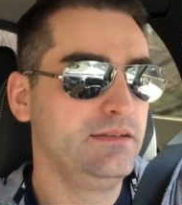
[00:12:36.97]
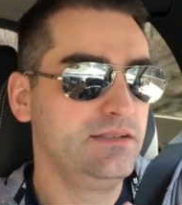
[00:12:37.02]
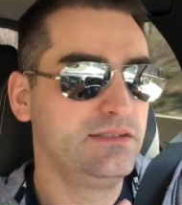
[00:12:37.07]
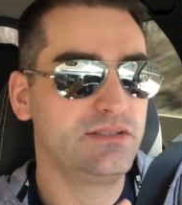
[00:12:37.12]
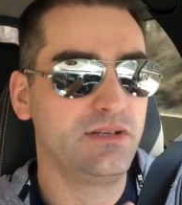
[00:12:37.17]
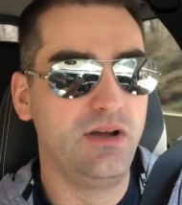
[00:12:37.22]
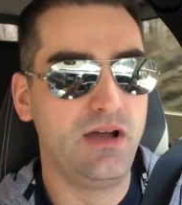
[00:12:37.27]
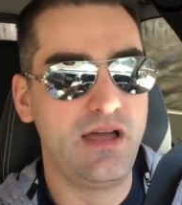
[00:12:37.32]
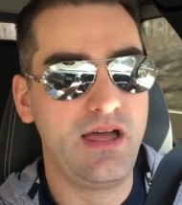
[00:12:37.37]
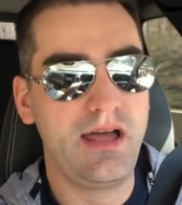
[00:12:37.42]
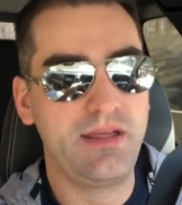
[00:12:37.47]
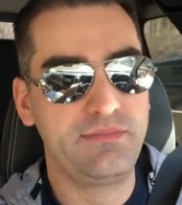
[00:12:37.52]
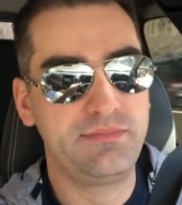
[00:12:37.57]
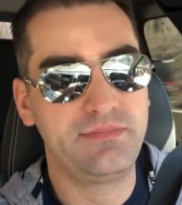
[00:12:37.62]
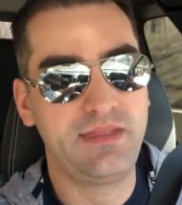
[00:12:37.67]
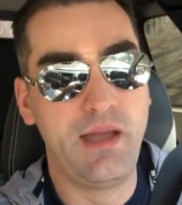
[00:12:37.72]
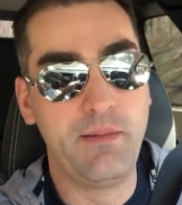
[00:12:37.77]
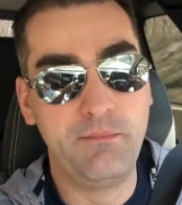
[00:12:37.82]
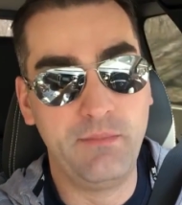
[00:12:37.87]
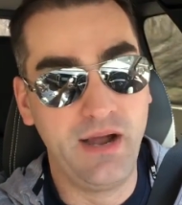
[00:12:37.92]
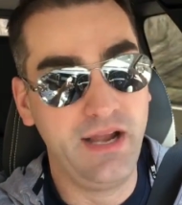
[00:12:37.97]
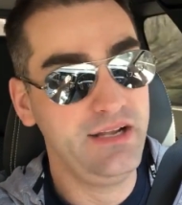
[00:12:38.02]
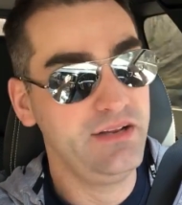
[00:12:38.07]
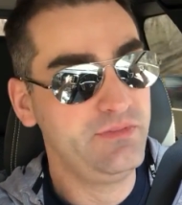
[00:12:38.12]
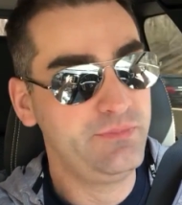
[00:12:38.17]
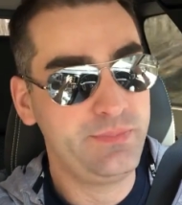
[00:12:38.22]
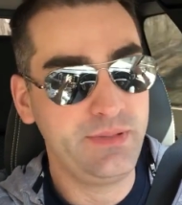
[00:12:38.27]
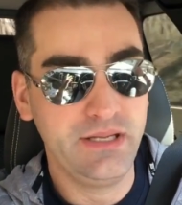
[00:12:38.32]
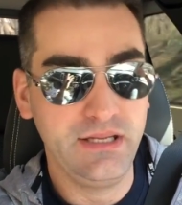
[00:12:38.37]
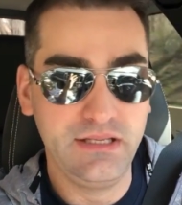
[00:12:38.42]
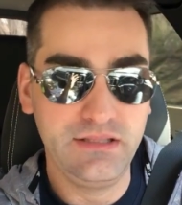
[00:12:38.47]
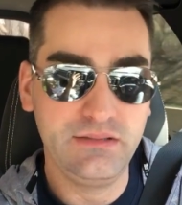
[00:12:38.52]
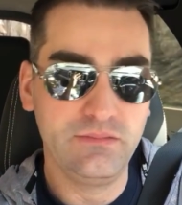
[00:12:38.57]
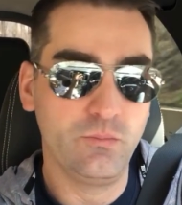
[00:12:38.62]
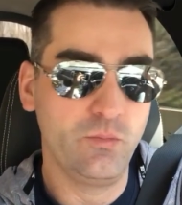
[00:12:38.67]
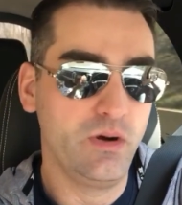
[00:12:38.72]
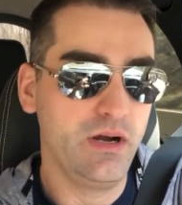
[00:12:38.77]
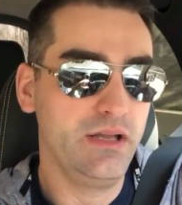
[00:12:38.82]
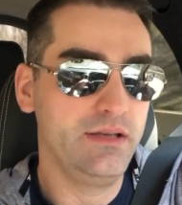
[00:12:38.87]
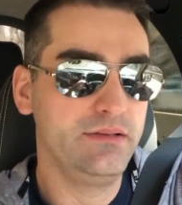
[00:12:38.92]
So I, I, that might have
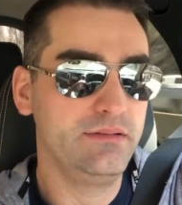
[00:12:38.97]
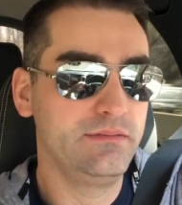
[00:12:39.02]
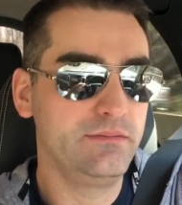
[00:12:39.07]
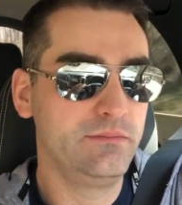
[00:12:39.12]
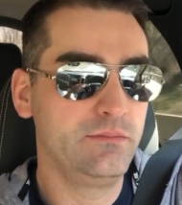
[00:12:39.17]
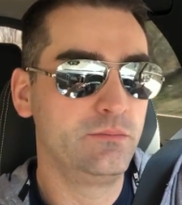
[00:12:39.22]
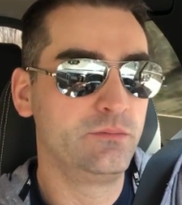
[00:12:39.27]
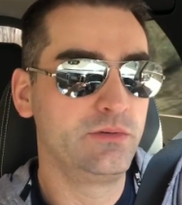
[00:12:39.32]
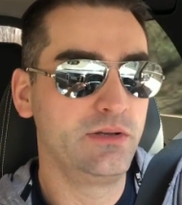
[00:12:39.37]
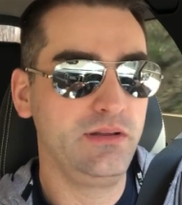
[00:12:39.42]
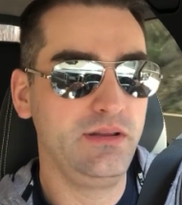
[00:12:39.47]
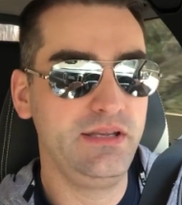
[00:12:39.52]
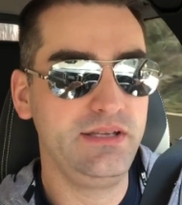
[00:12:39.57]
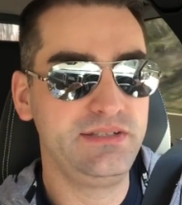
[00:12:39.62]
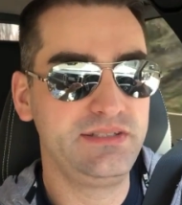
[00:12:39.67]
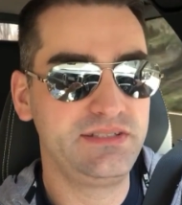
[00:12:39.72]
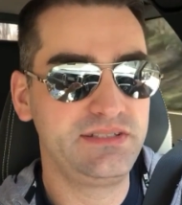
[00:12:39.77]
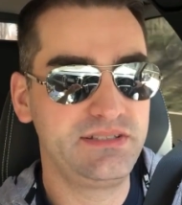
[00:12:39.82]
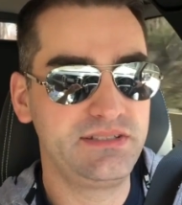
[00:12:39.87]
been what really